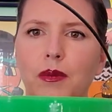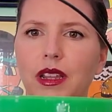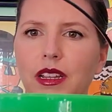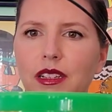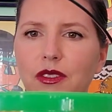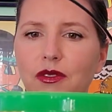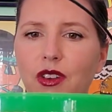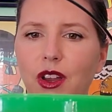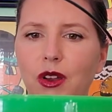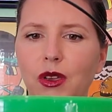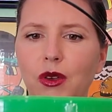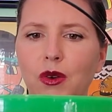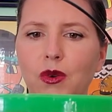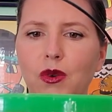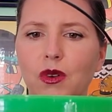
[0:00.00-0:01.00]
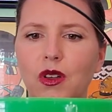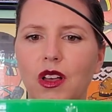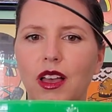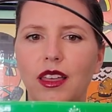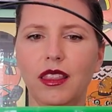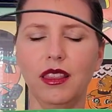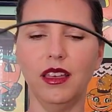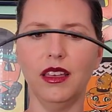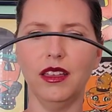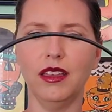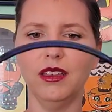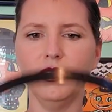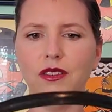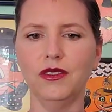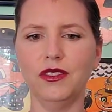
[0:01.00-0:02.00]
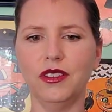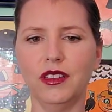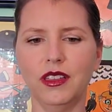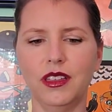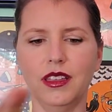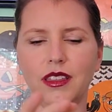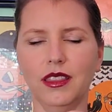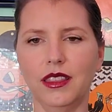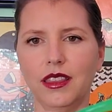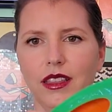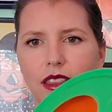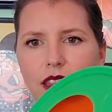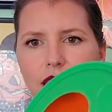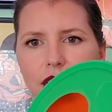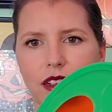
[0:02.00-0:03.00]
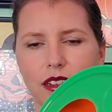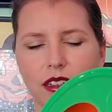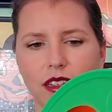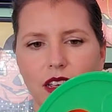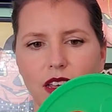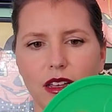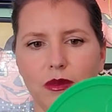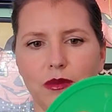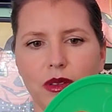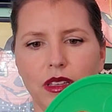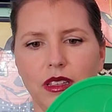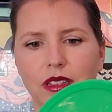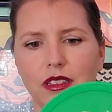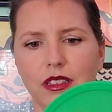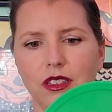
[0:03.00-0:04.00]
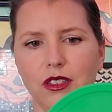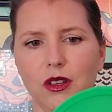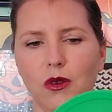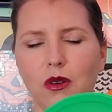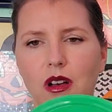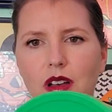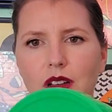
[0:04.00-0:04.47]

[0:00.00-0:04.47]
but it's very cool. I love the lid on top. It's so